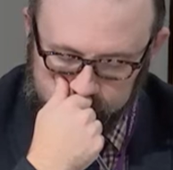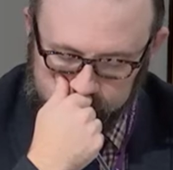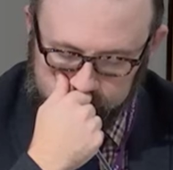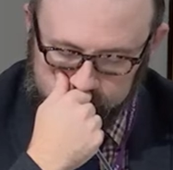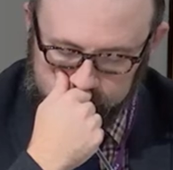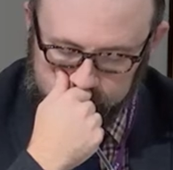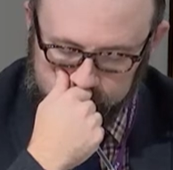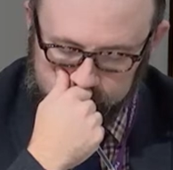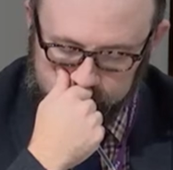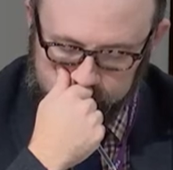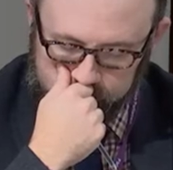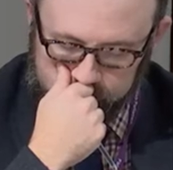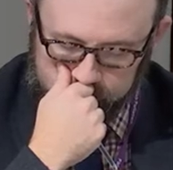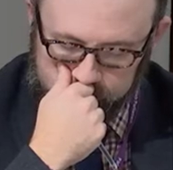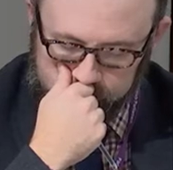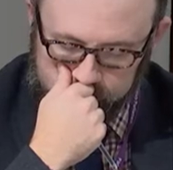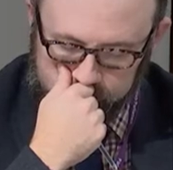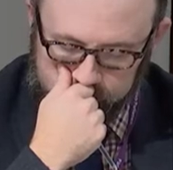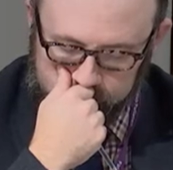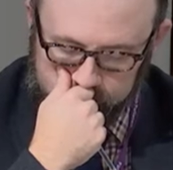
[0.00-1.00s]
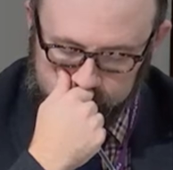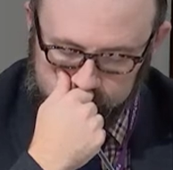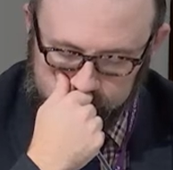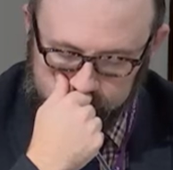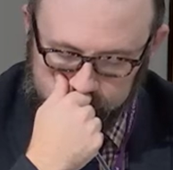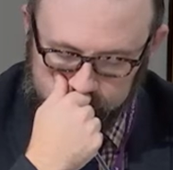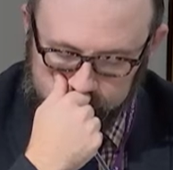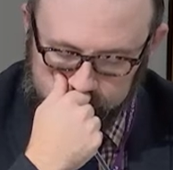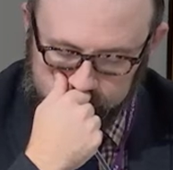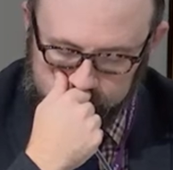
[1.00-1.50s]

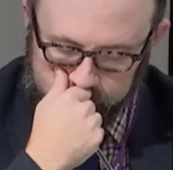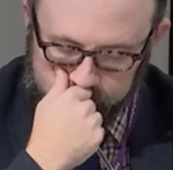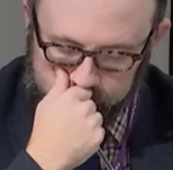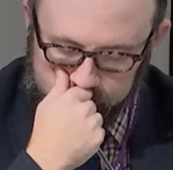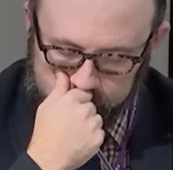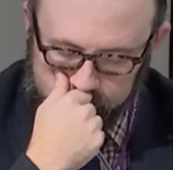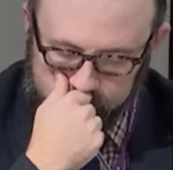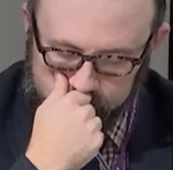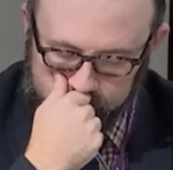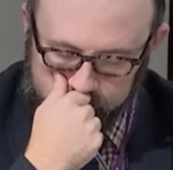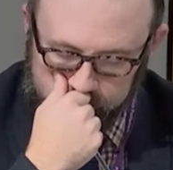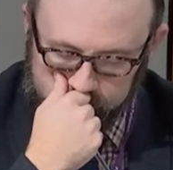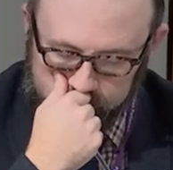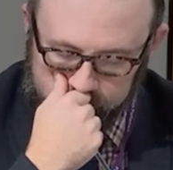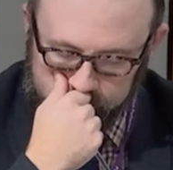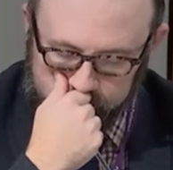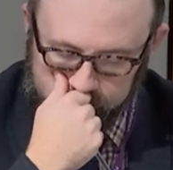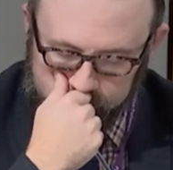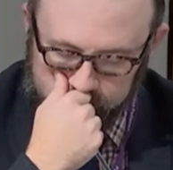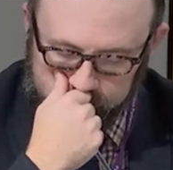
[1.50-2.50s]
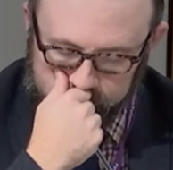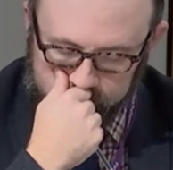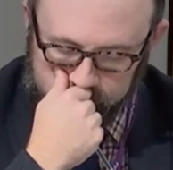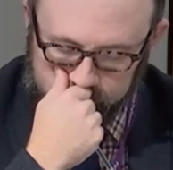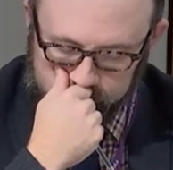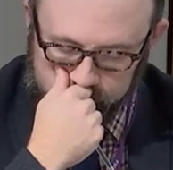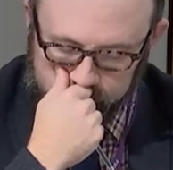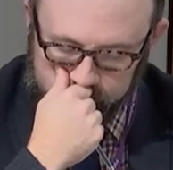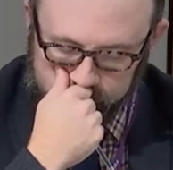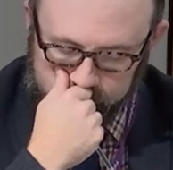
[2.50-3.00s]

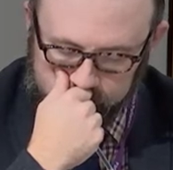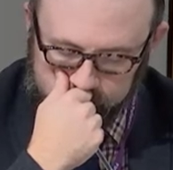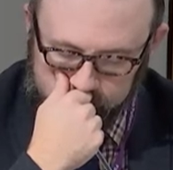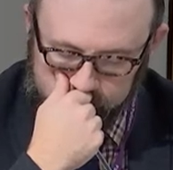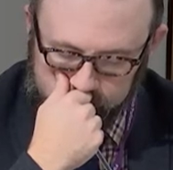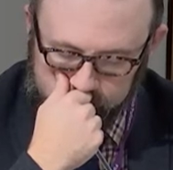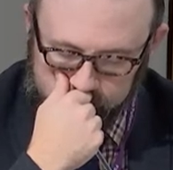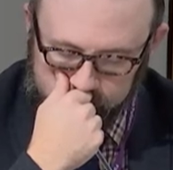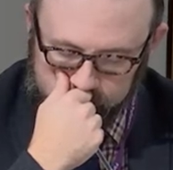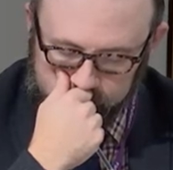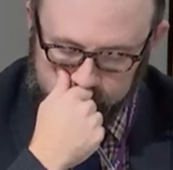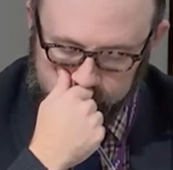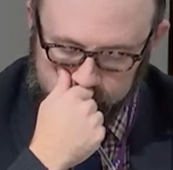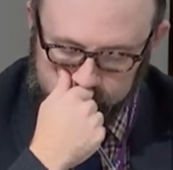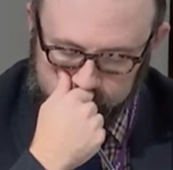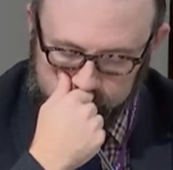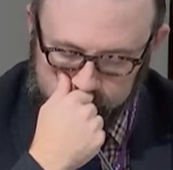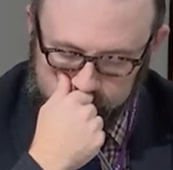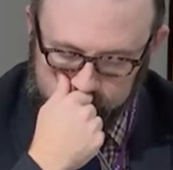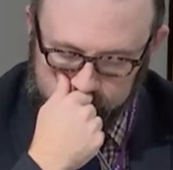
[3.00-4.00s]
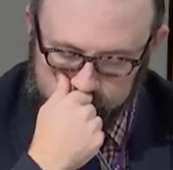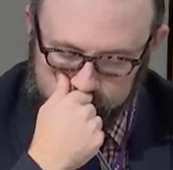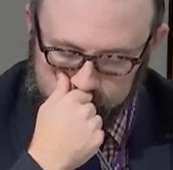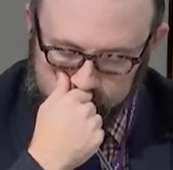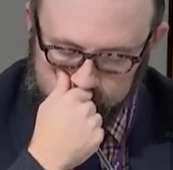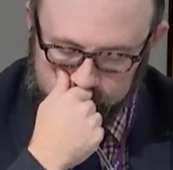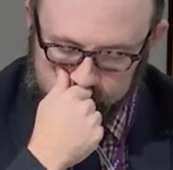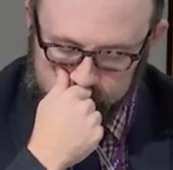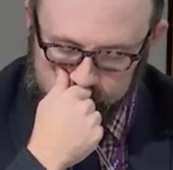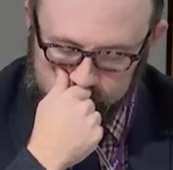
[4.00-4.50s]

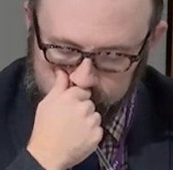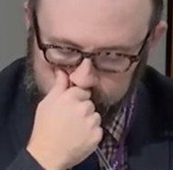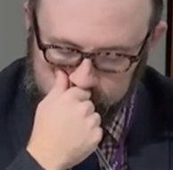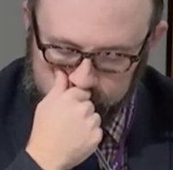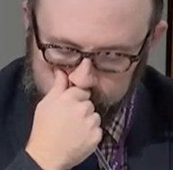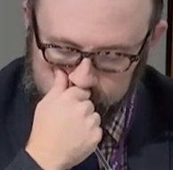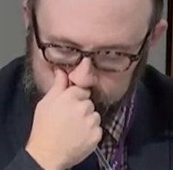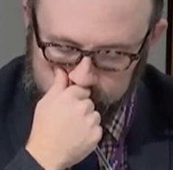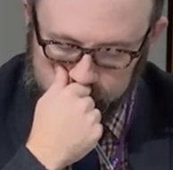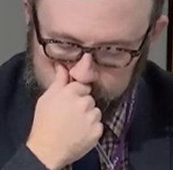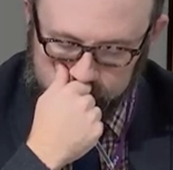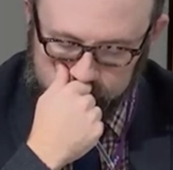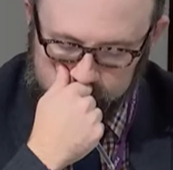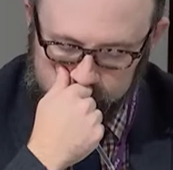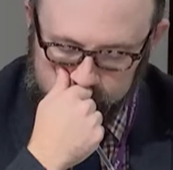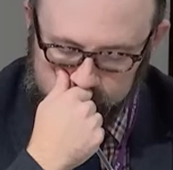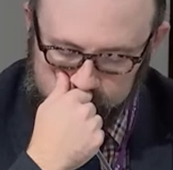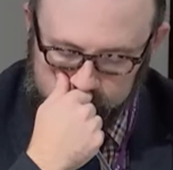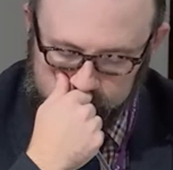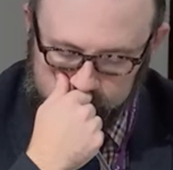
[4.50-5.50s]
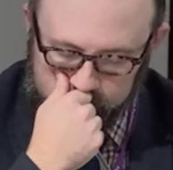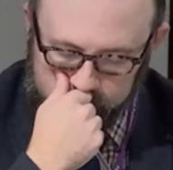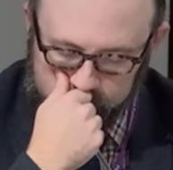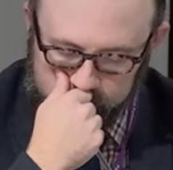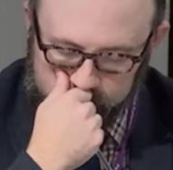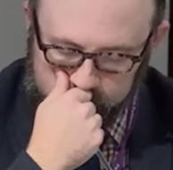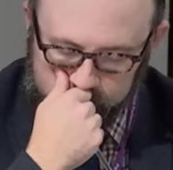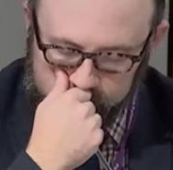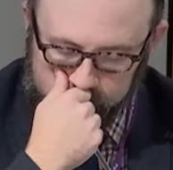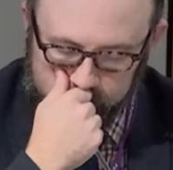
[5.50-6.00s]

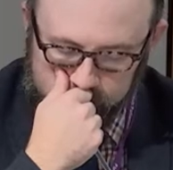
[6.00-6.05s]
[no speech]